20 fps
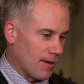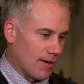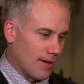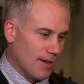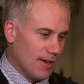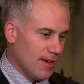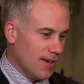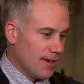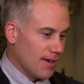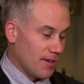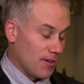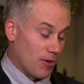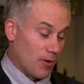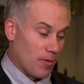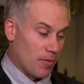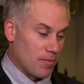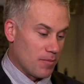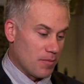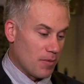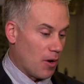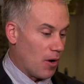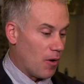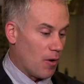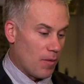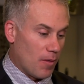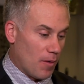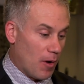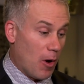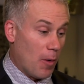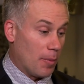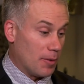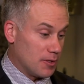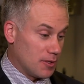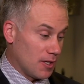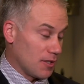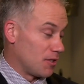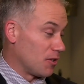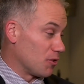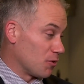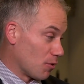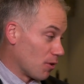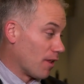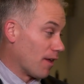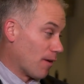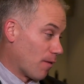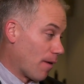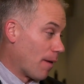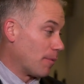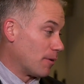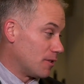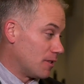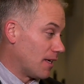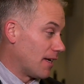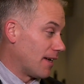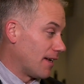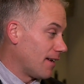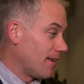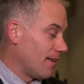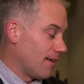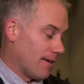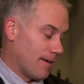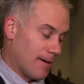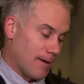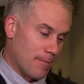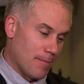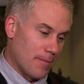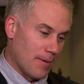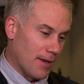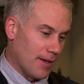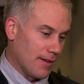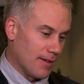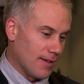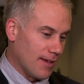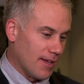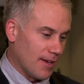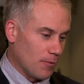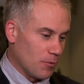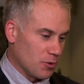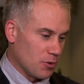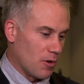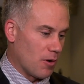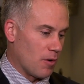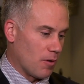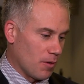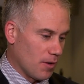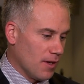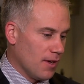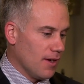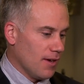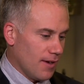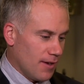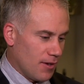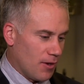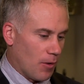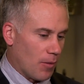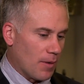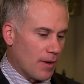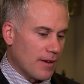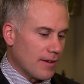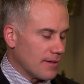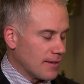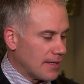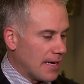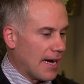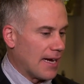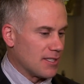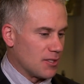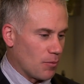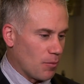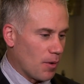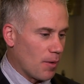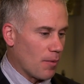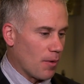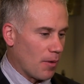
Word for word: uh, you know, all, all positions really are represented. Um, and, and it was all, you know, guys that we